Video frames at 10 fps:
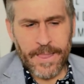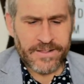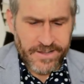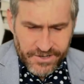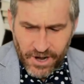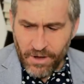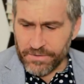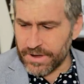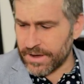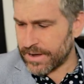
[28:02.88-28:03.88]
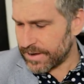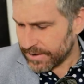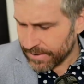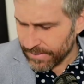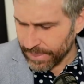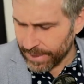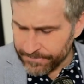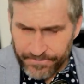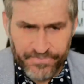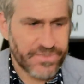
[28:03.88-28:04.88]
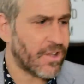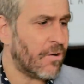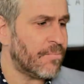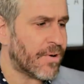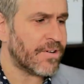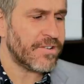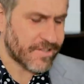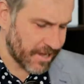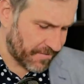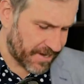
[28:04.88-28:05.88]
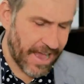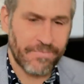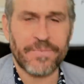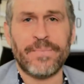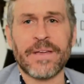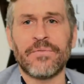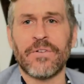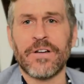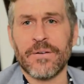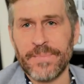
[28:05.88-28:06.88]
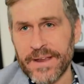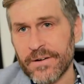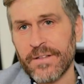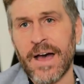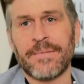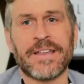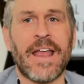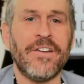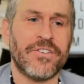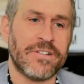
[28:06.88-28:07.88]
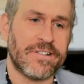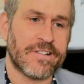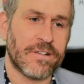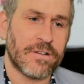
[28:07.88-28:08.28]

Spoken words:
So don't burn yourself down with big boy or big girl obligations